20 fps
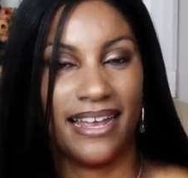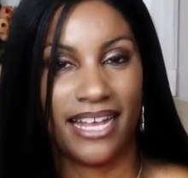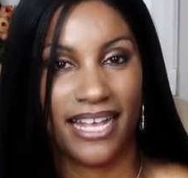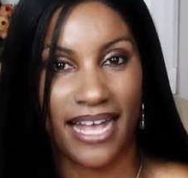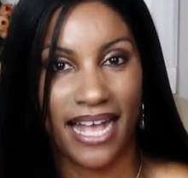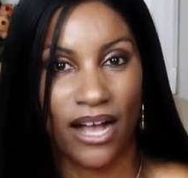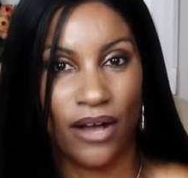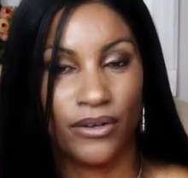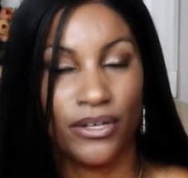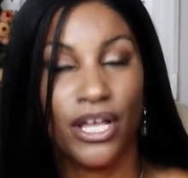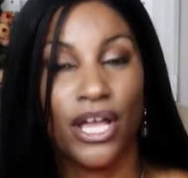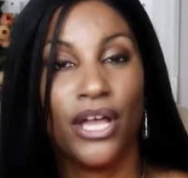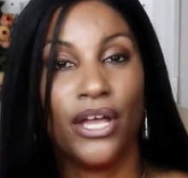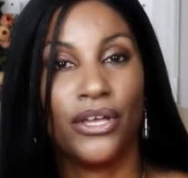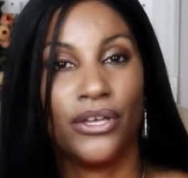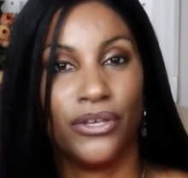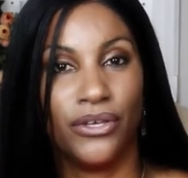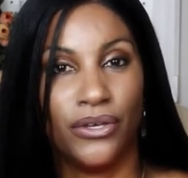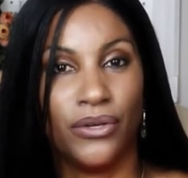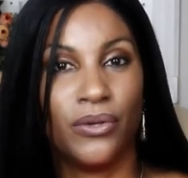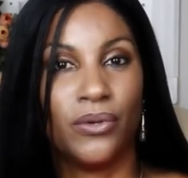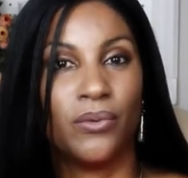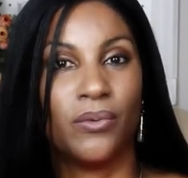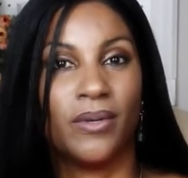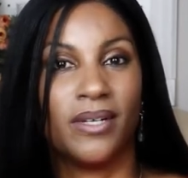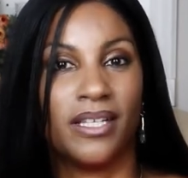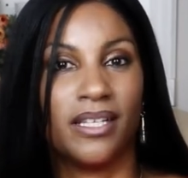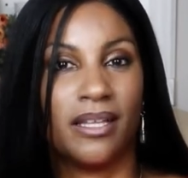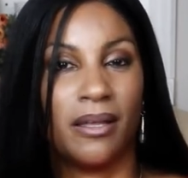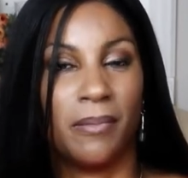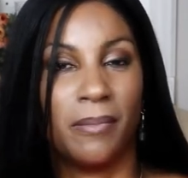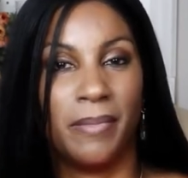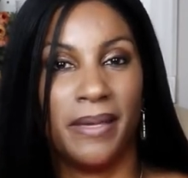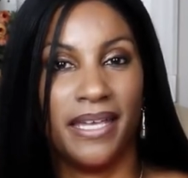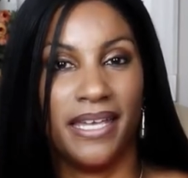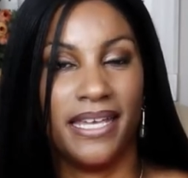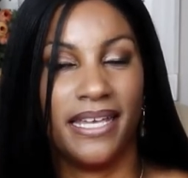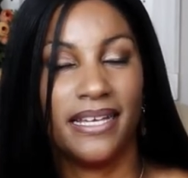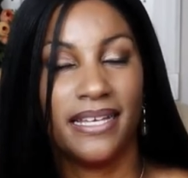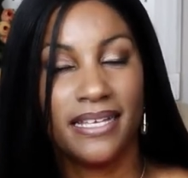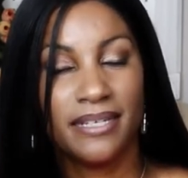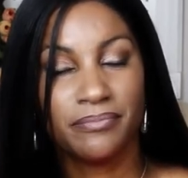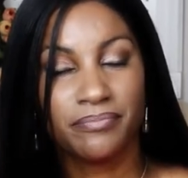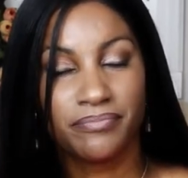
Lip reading: account, you will be